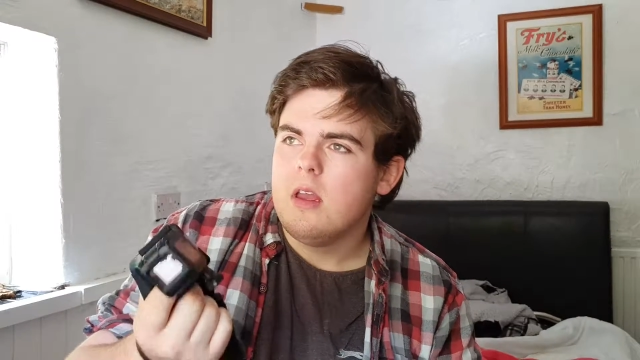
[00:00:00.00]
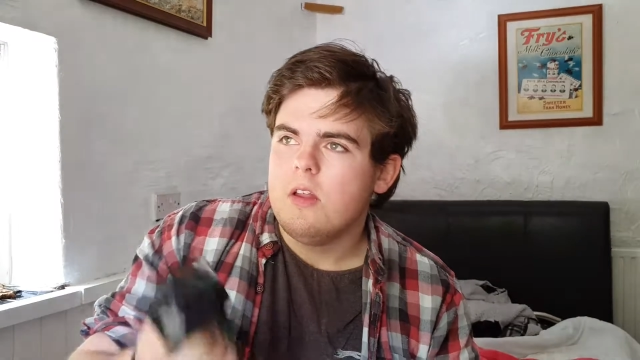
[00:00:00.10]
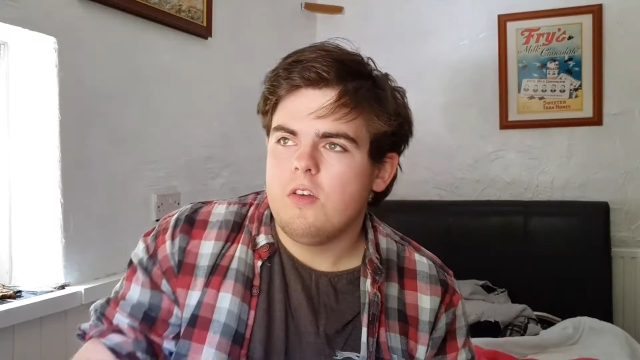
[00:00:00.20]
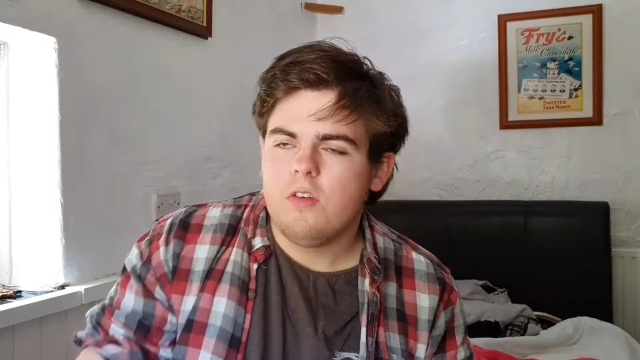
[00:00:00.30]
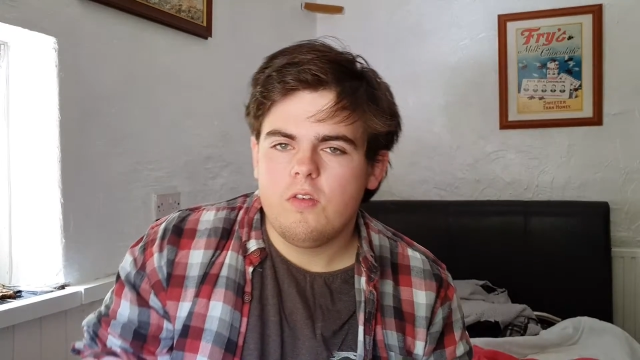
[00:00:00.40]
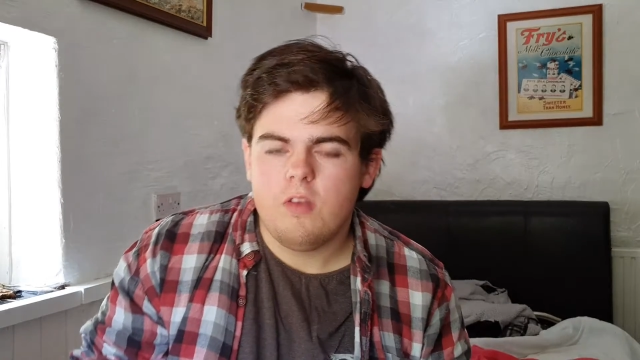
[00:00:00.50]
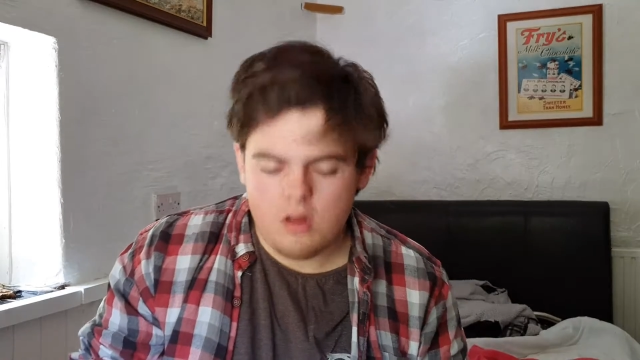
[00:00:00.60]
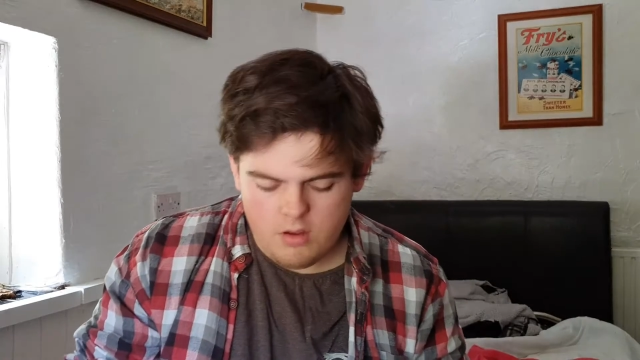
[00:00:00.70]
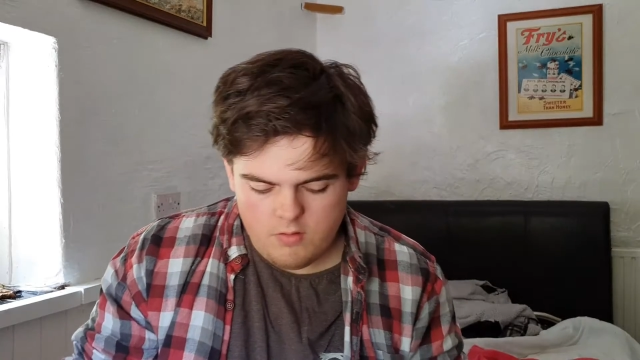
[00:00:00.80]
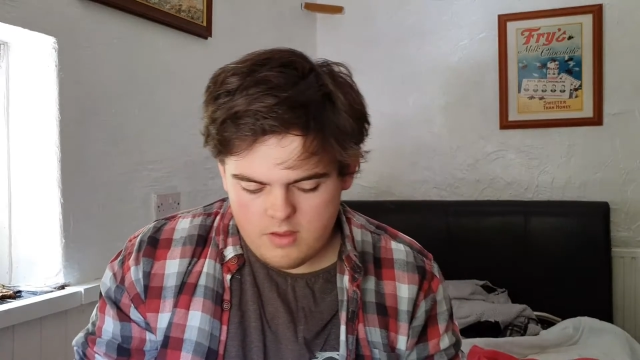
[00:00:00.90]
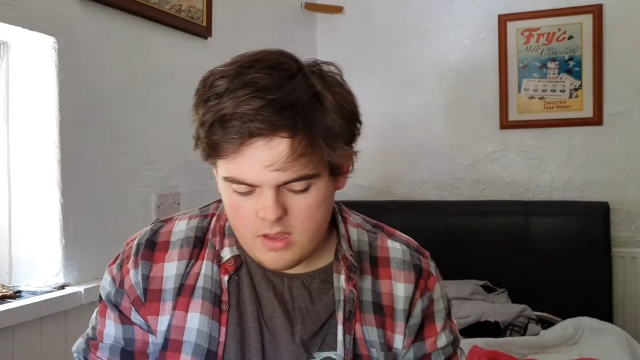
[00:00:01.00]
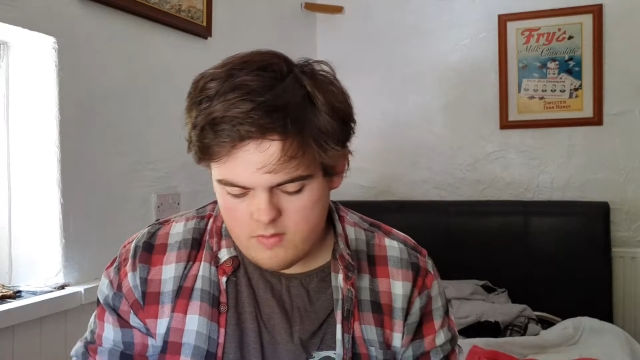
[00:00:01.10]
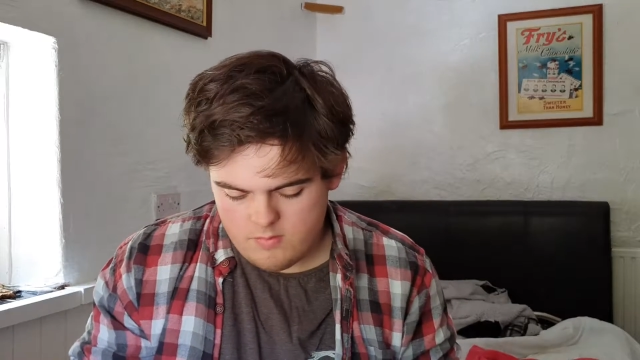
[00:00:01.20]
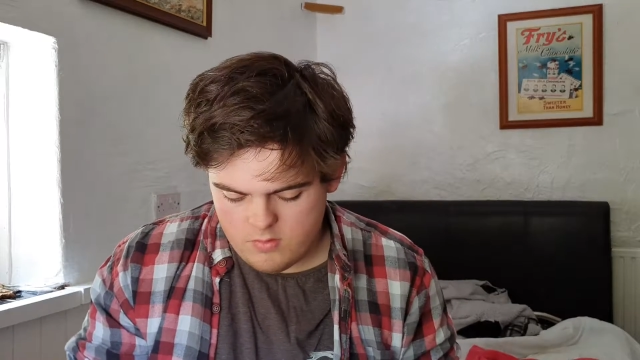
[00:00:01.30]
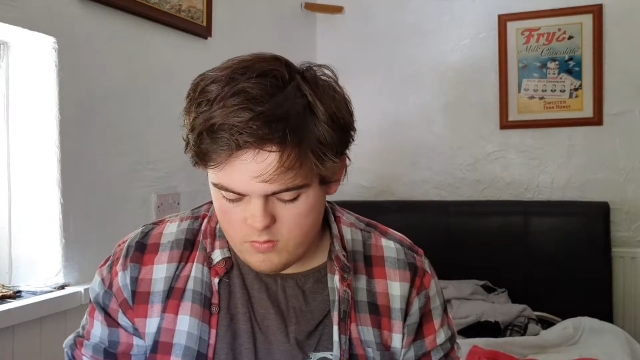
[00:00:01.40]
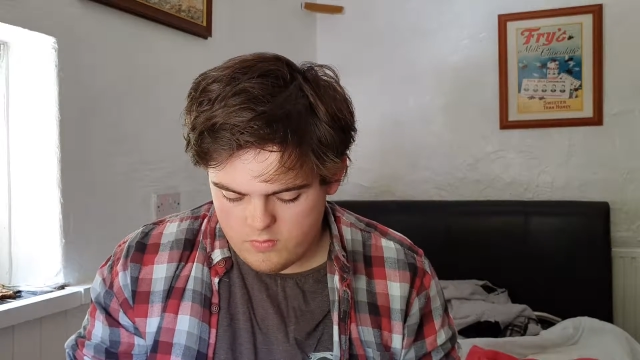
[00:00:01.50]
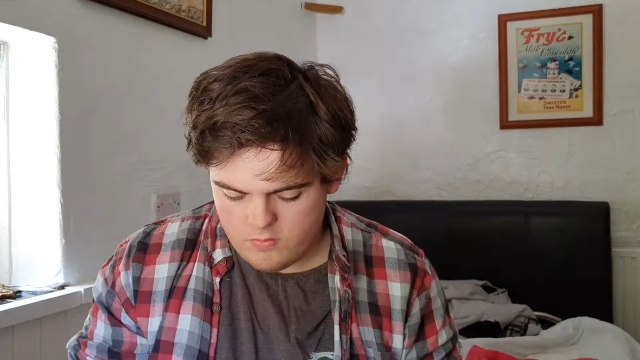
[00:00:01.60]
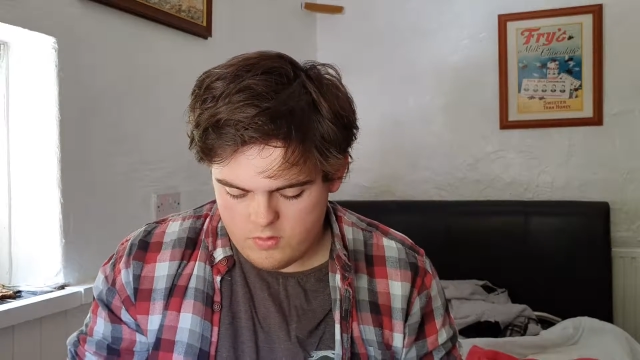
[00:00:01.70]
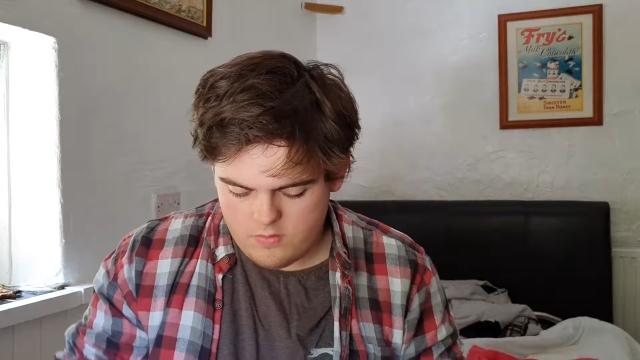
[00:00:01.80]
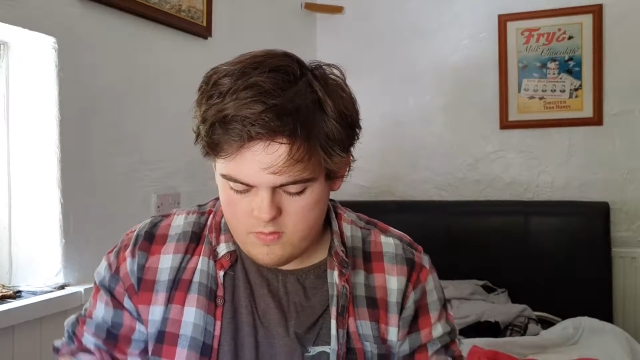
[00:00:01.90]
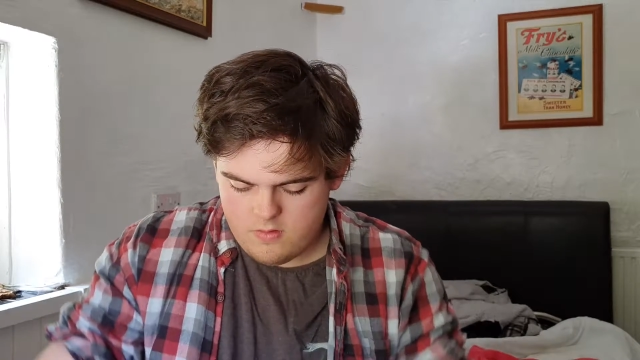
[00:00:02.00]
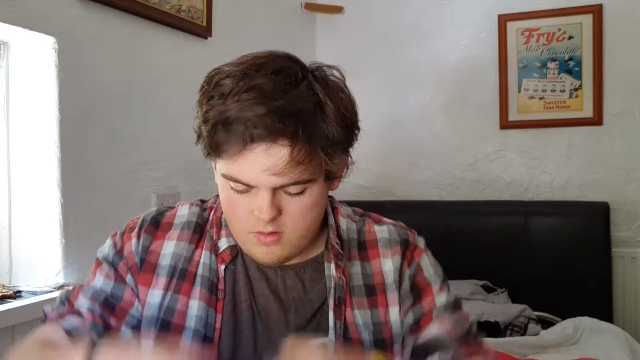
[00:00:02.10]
Just, to get some cool shots.